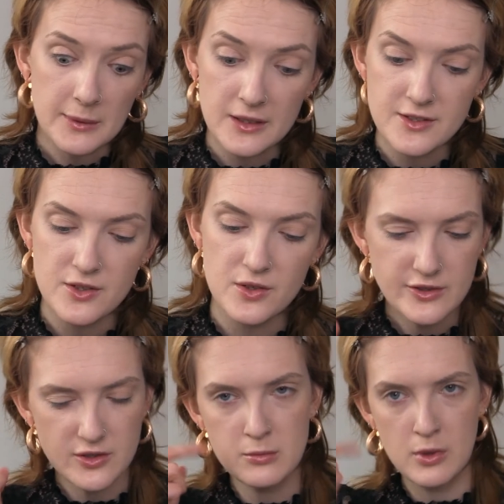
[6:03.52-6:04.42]
to do
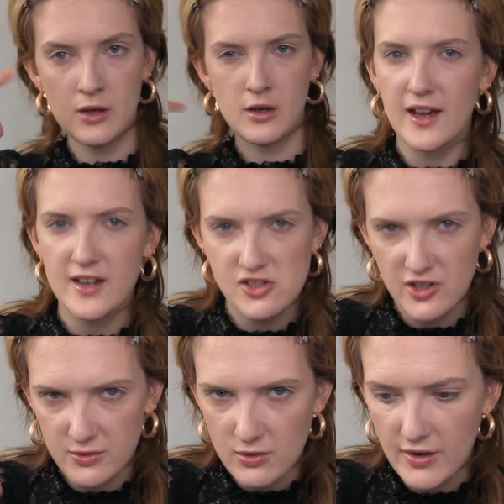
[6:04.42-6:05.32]
some
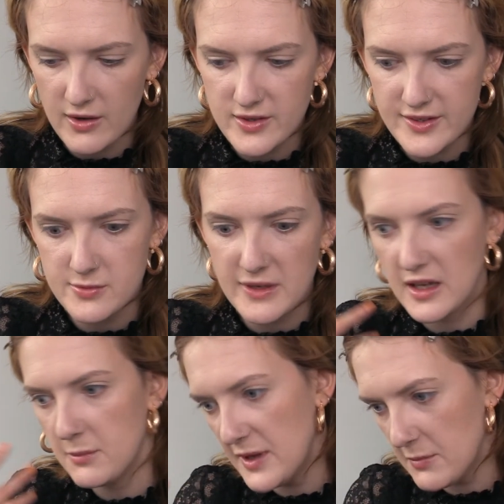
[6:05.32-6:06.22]
eyeshadow around it to make it a
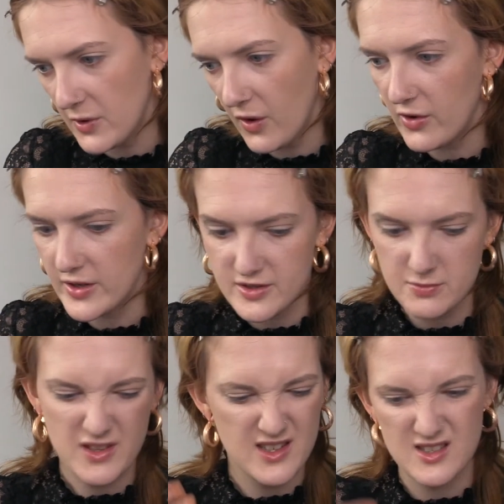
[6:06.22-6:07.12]
bit more orange, but
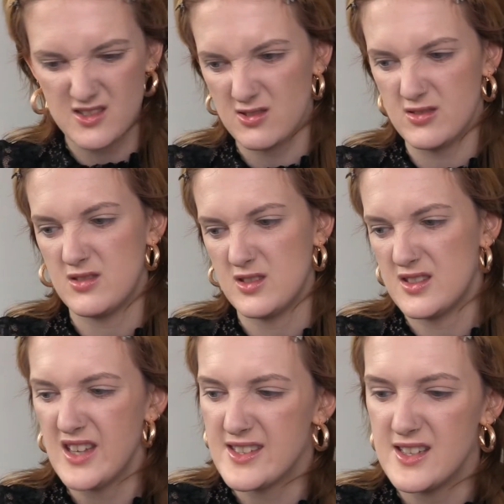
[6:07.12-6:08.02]
this is just to
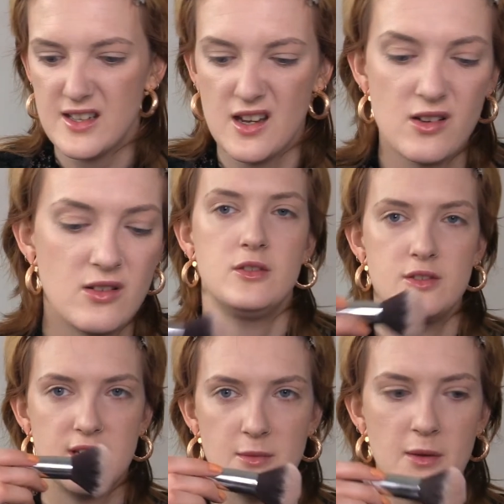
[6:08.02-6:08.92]
set it down. Just
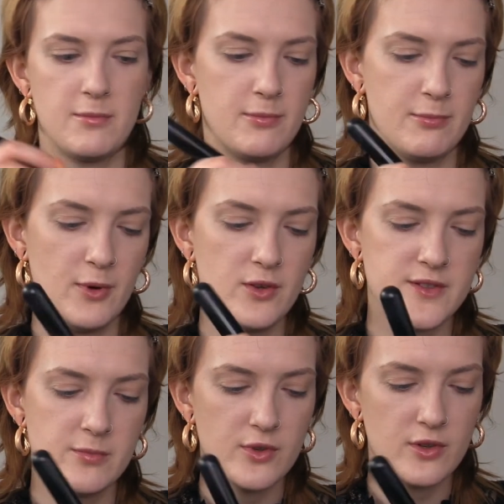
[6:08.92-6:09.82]
take my bronzer
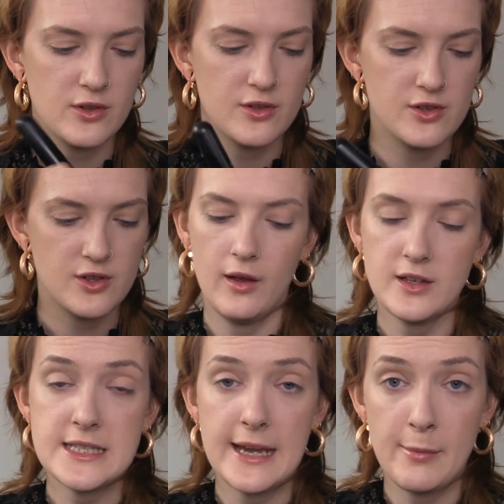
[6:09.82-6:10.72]
brush and
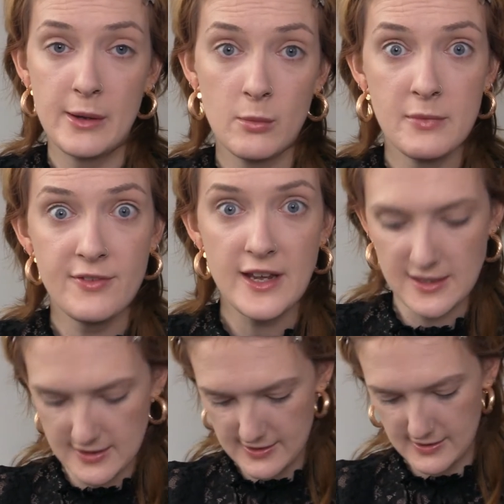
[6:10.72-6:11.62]
tap it on my face.